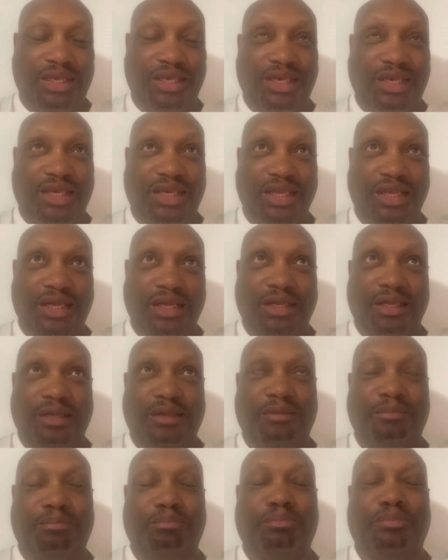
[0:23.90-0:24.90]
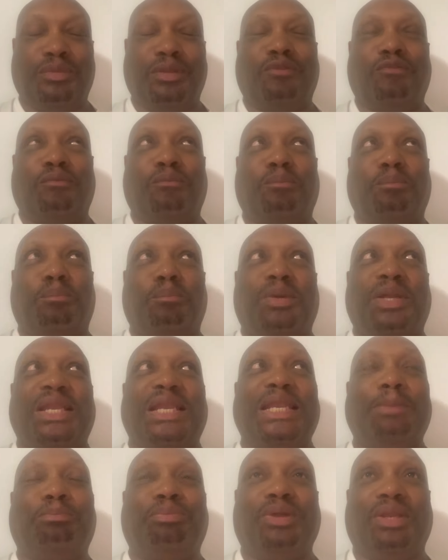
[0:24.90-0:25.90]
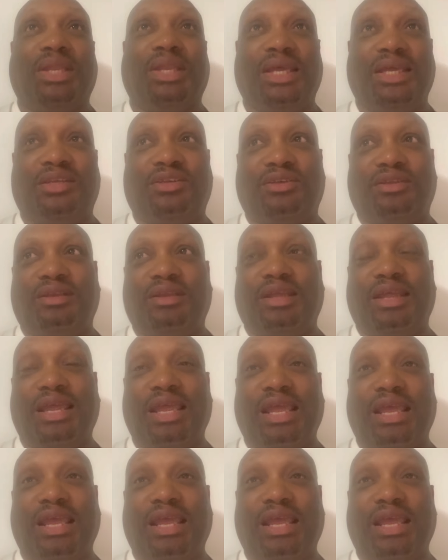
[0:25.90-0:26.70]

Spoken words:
the manipulation